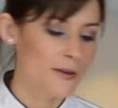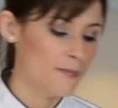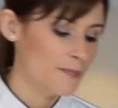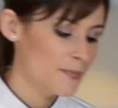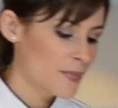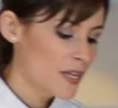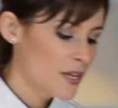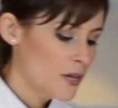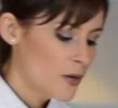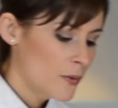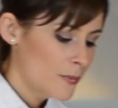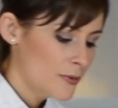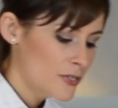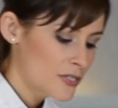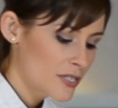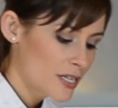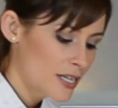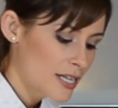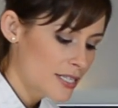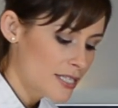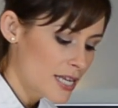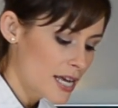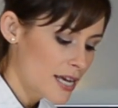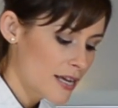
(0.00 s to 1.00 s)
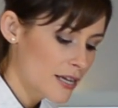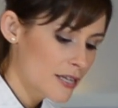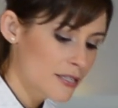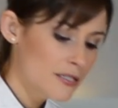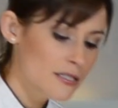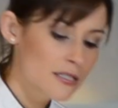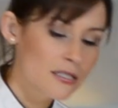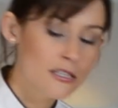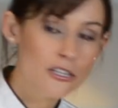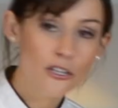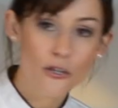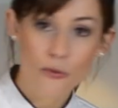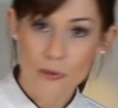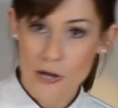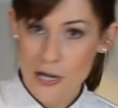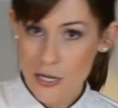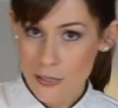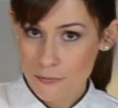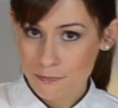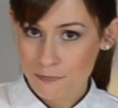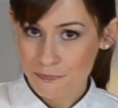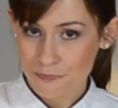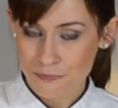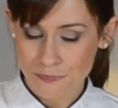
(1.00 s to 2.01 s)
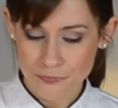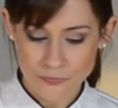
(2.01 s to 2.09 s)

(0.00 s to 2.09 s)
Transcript: I'm just going to take a skewer